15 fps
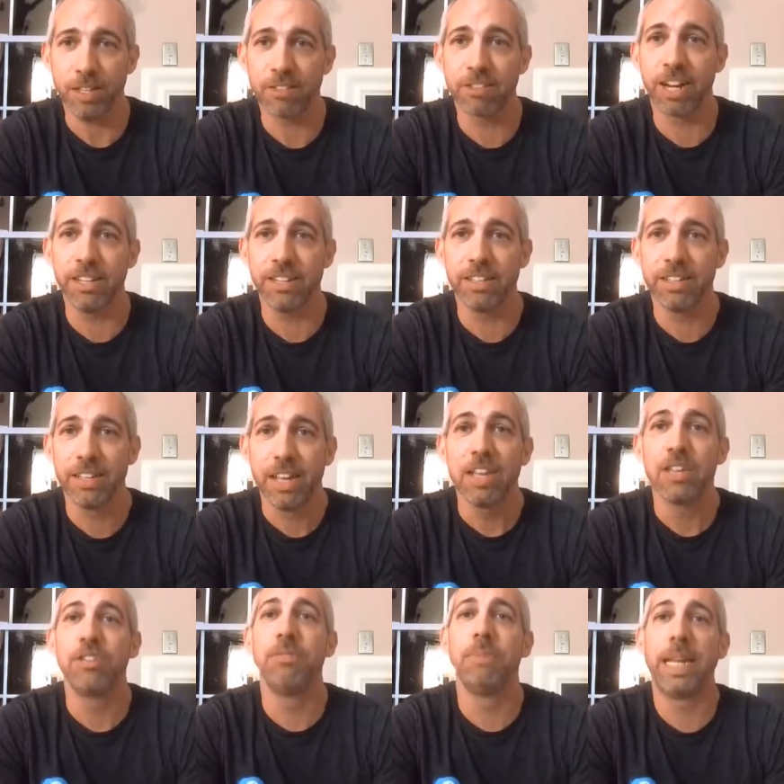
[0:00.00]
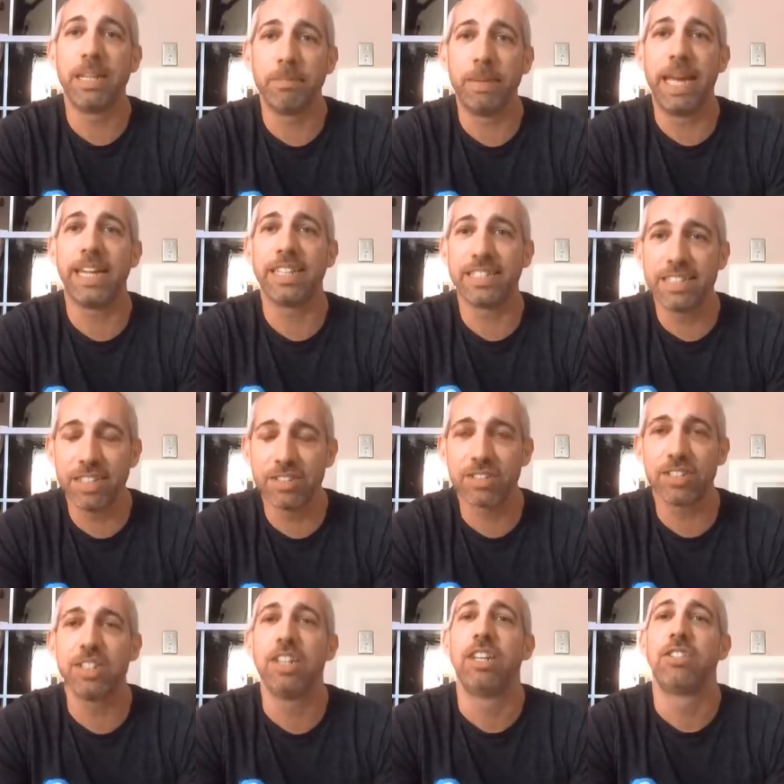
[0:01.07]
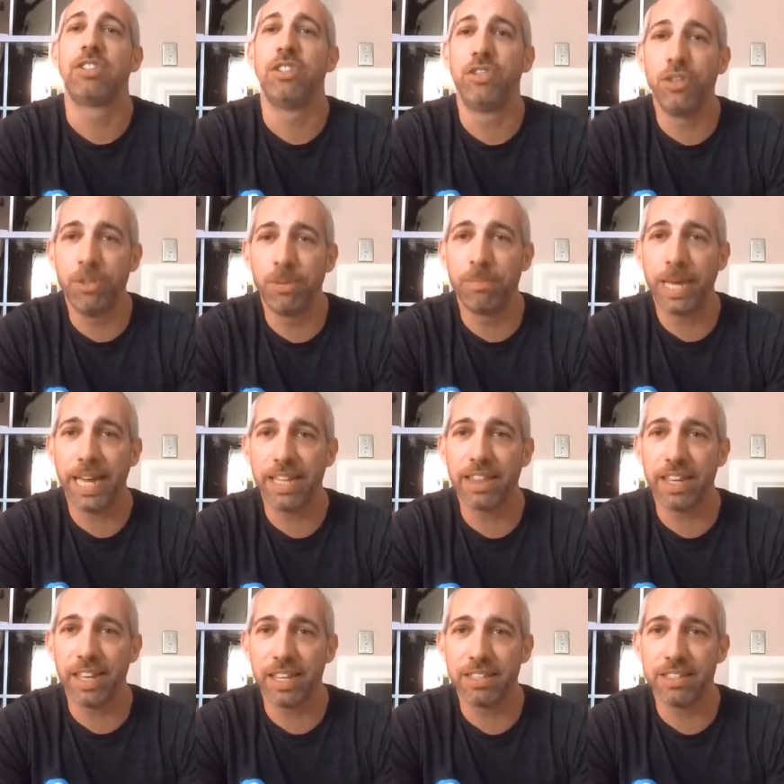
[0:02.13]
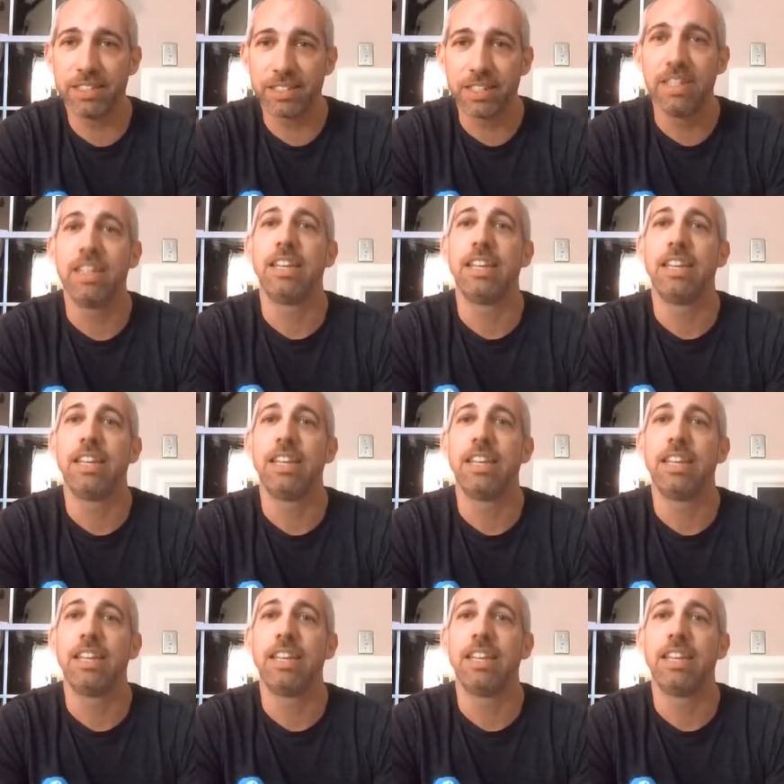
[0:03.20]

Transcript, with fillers: All right? You made the bad decision to do the bad things